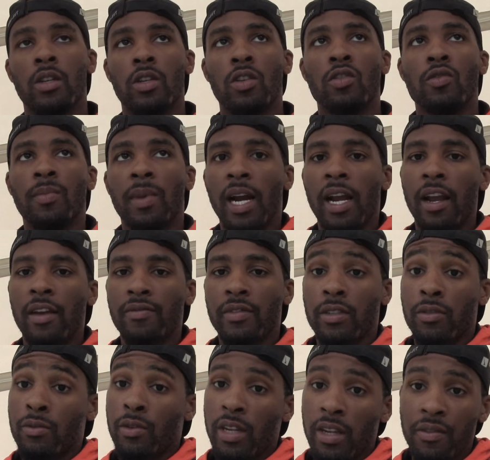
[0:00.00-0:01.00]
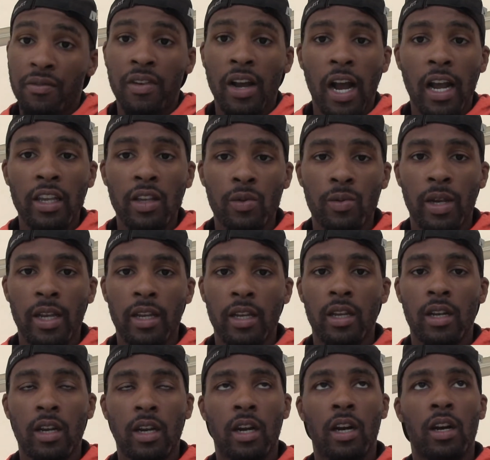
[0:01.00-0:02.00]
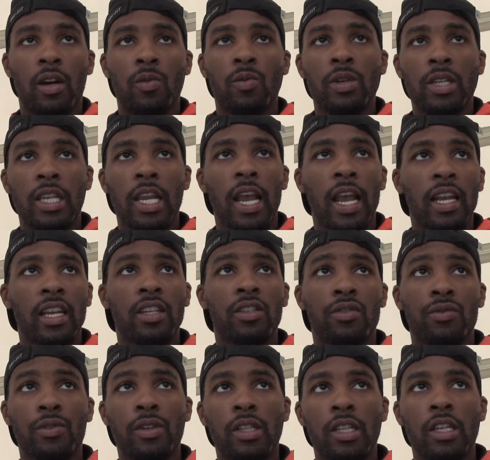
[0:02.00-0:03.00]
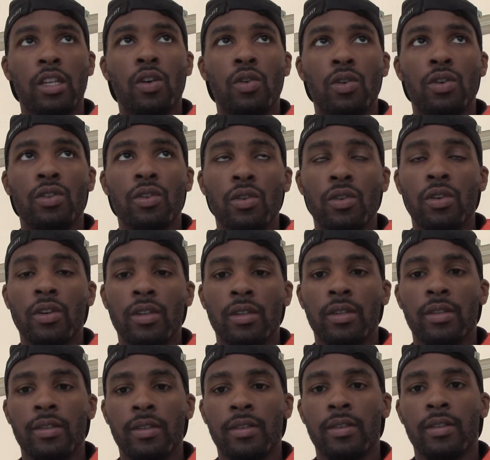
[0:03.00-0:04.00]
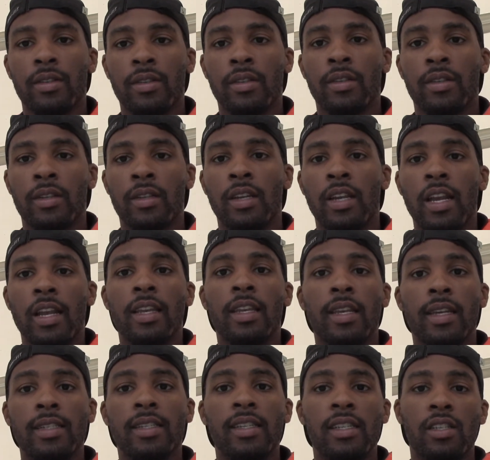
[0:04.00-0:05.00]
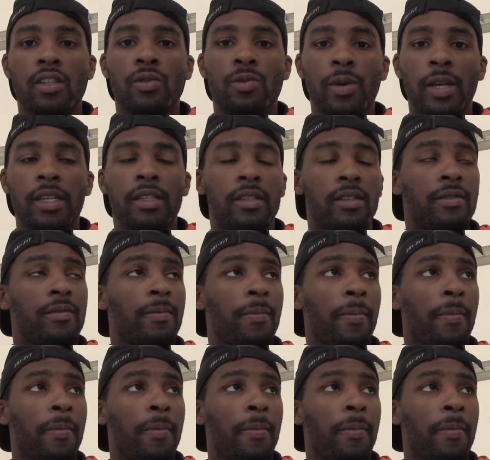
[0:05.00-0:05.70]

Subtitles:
you might have to reevaluate what the heck is really going on in your situation,